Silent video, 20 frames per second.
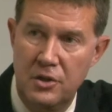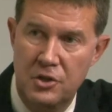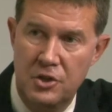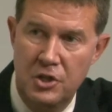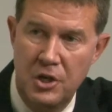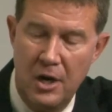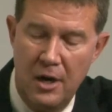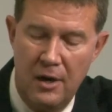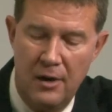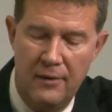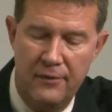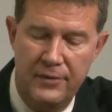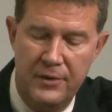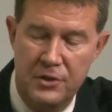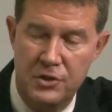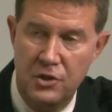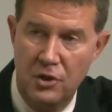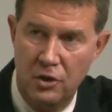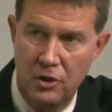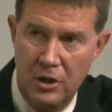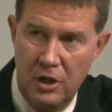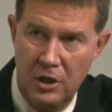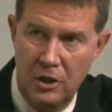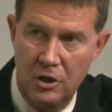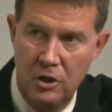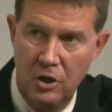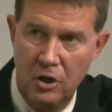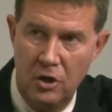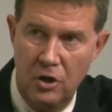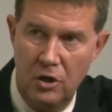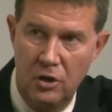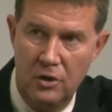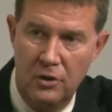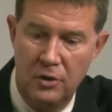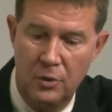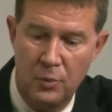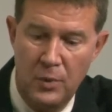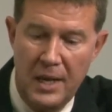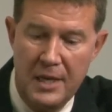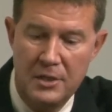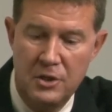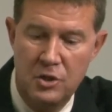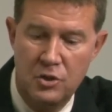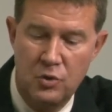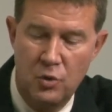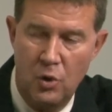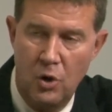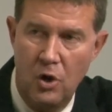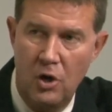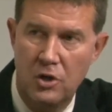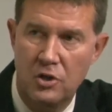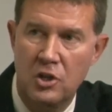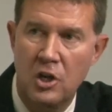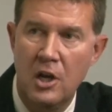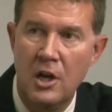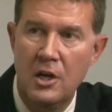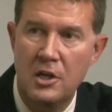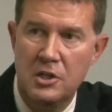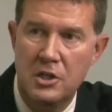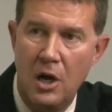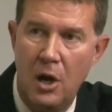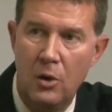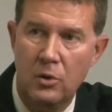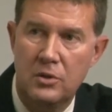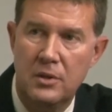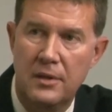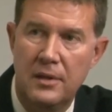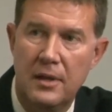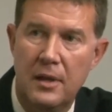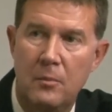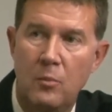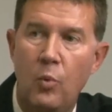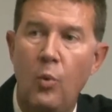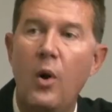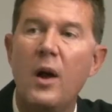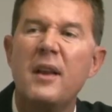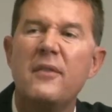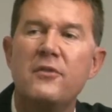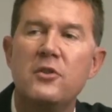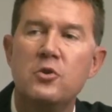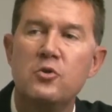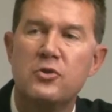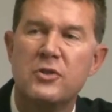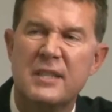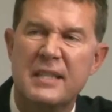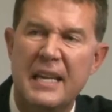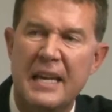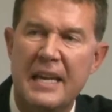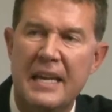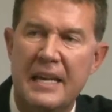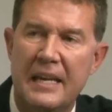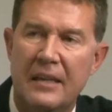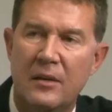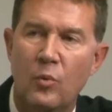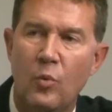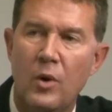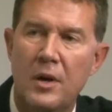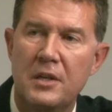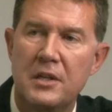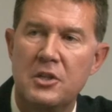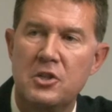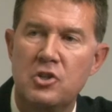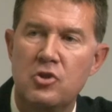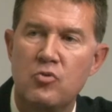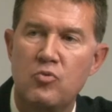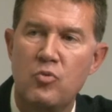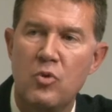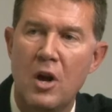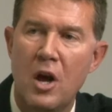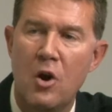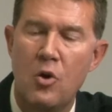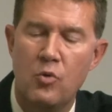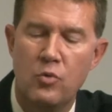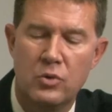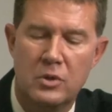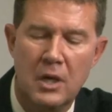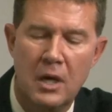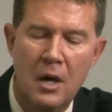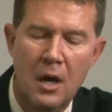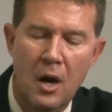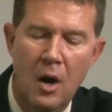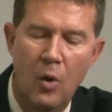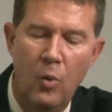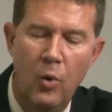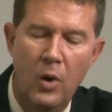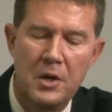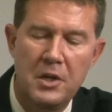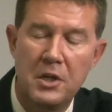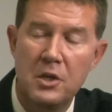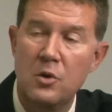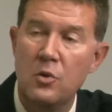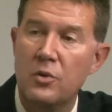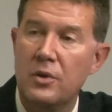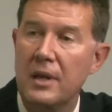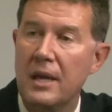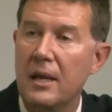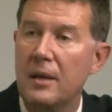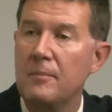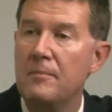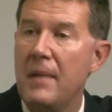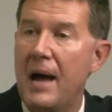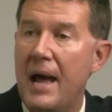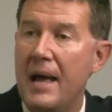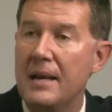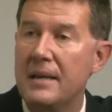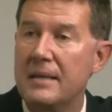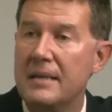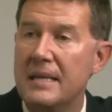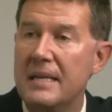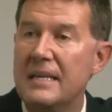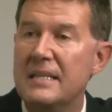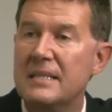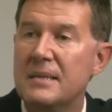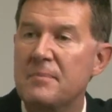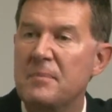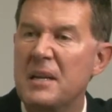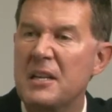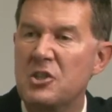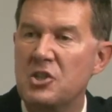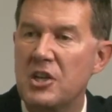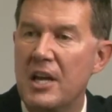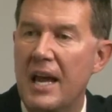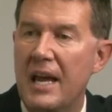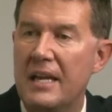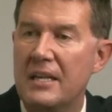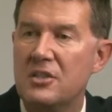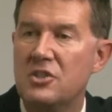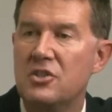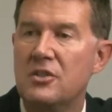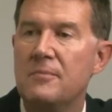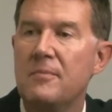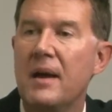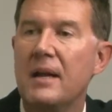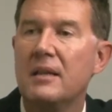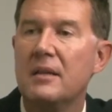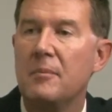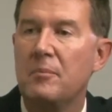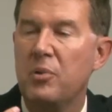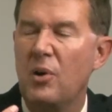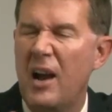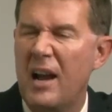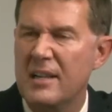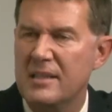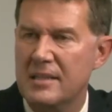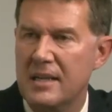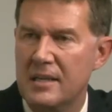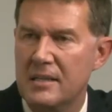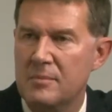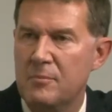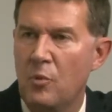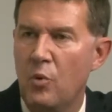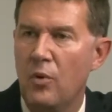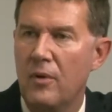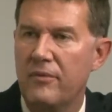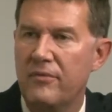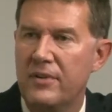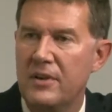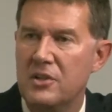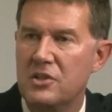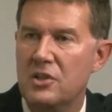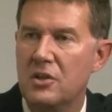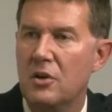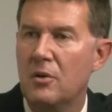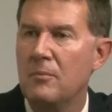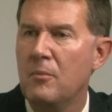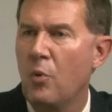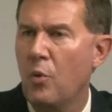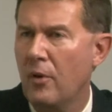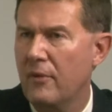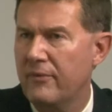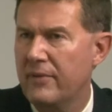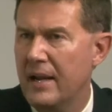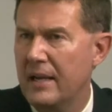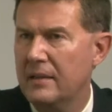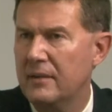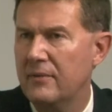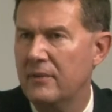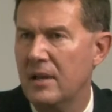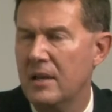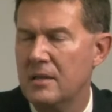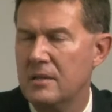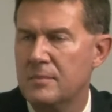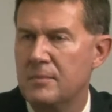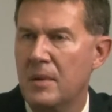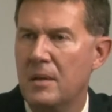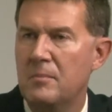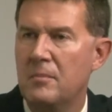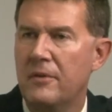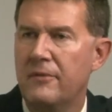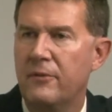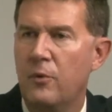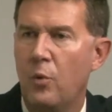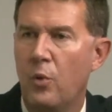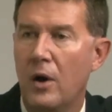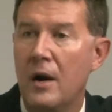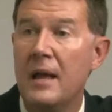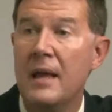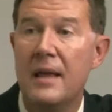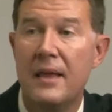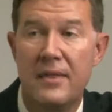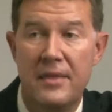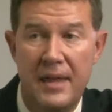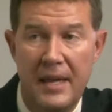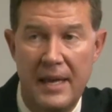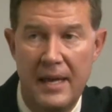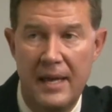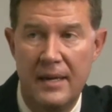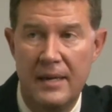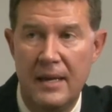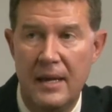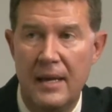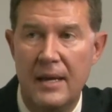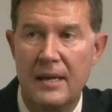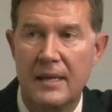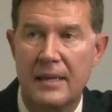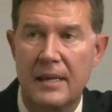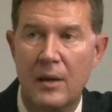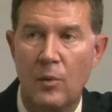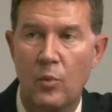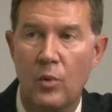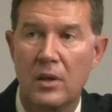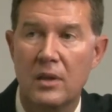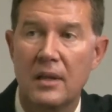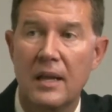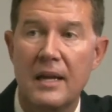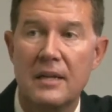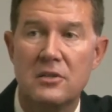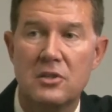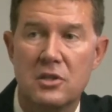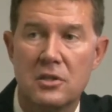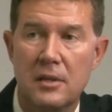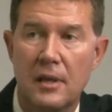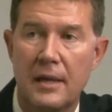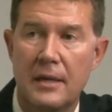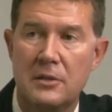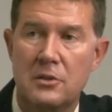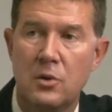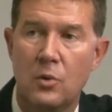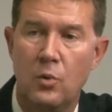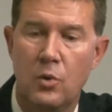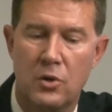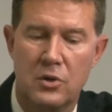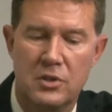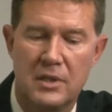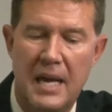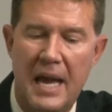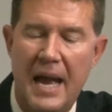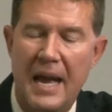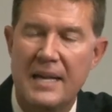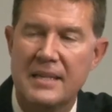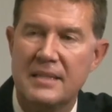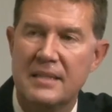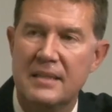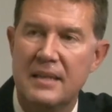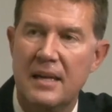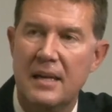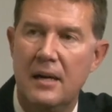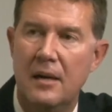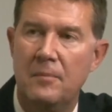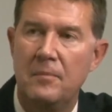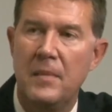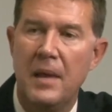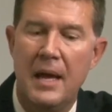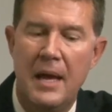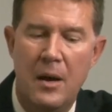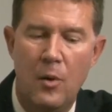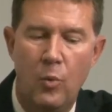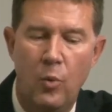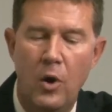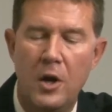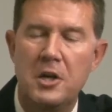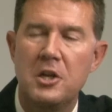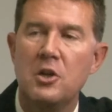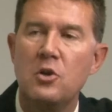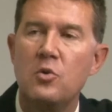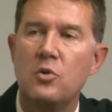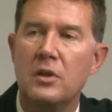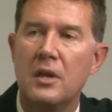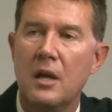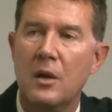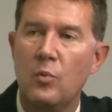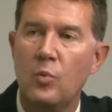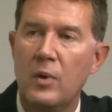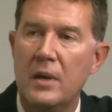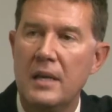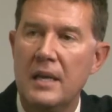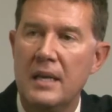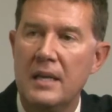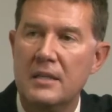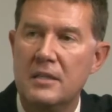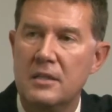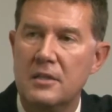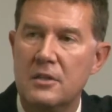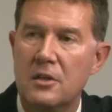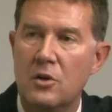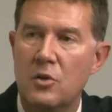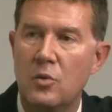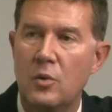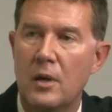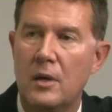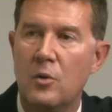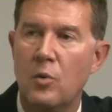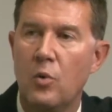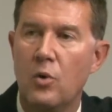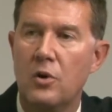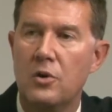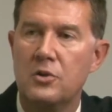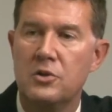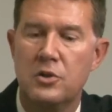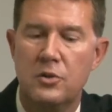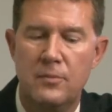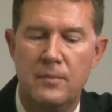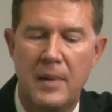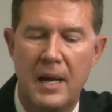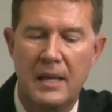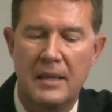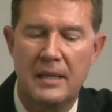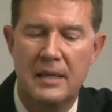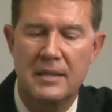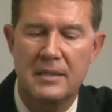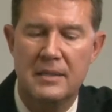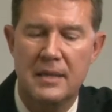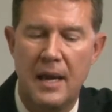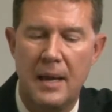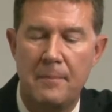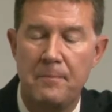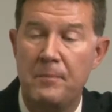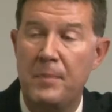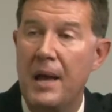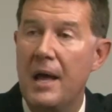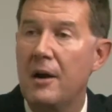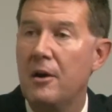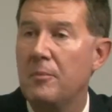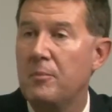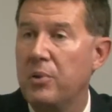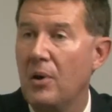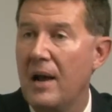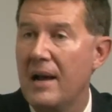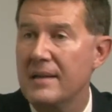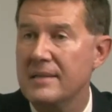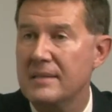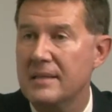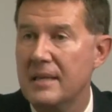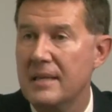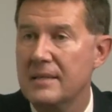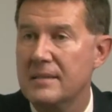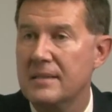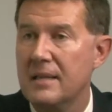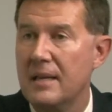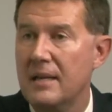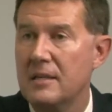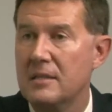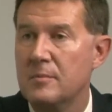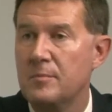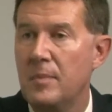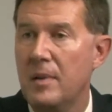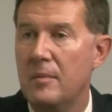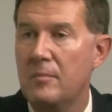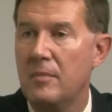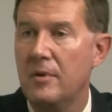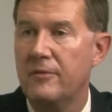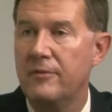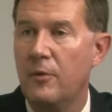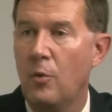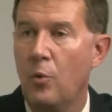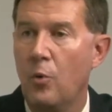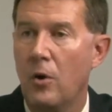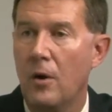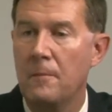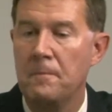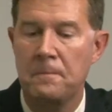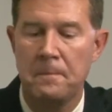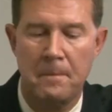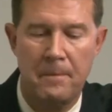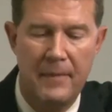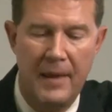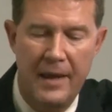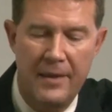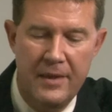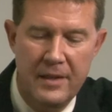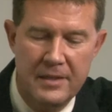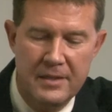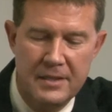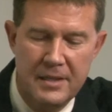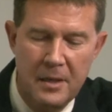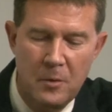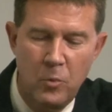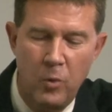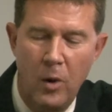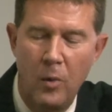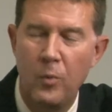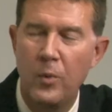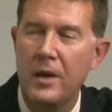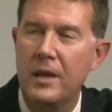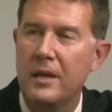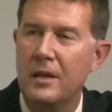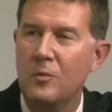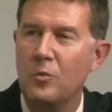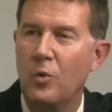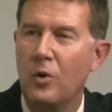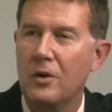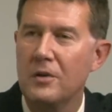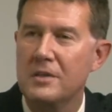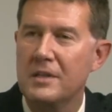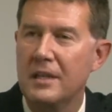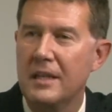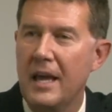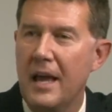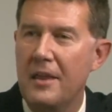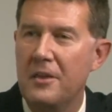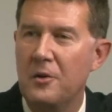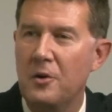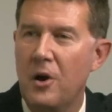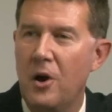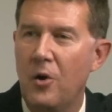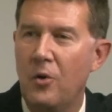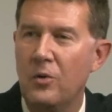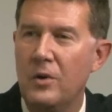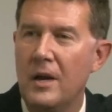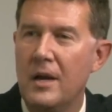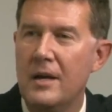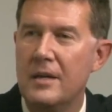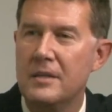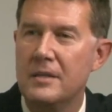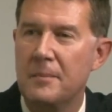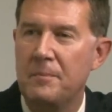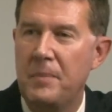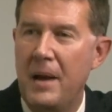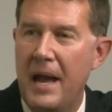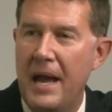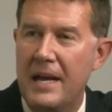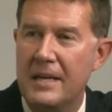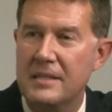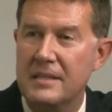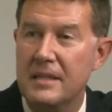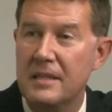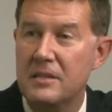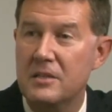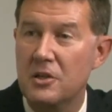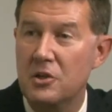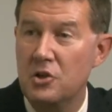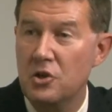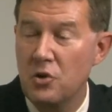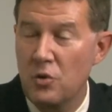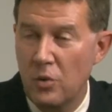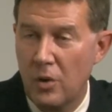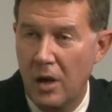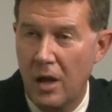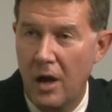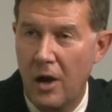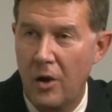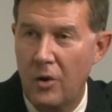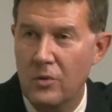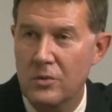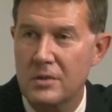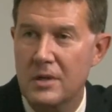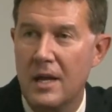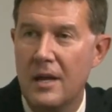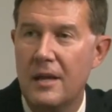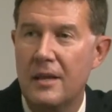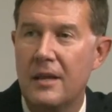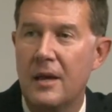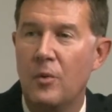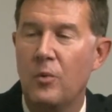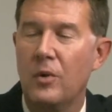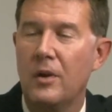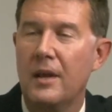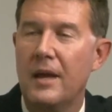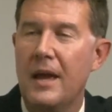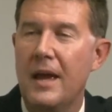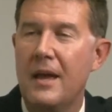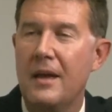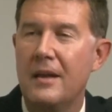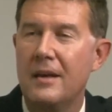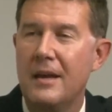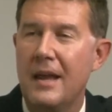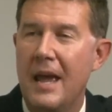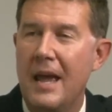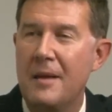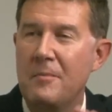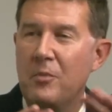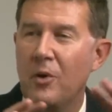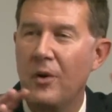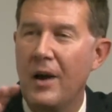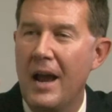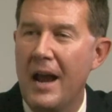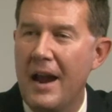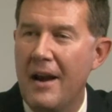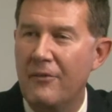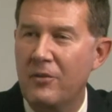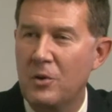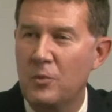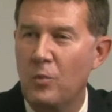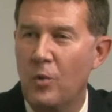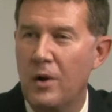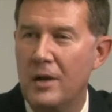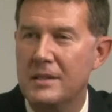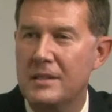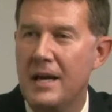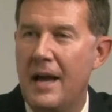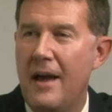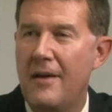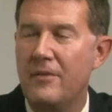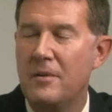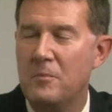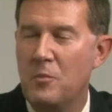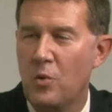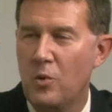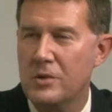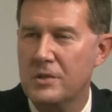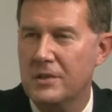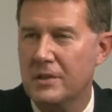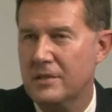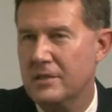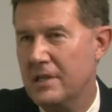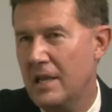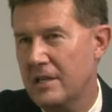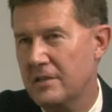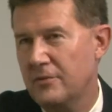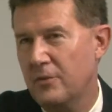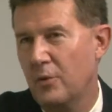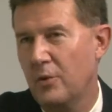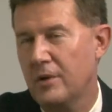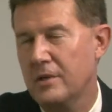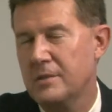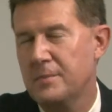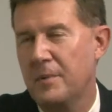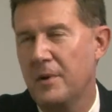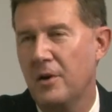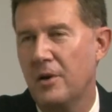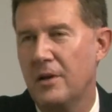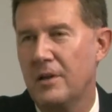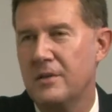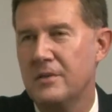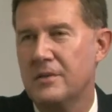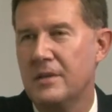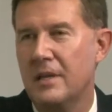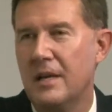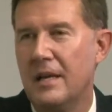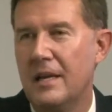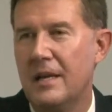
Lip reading: the sheriff, the circuit clerk, the registrars. Talk to them. What have you seen? What did you note? What do you think might need to be changed to make the process more efficient or more effective than it's been before? Then get with legislators, ask them, what do you think we need to do in order to make this a better process than it's been before? And then see what we can work together on to pass into new laws that will enable everyone to have a more successful experience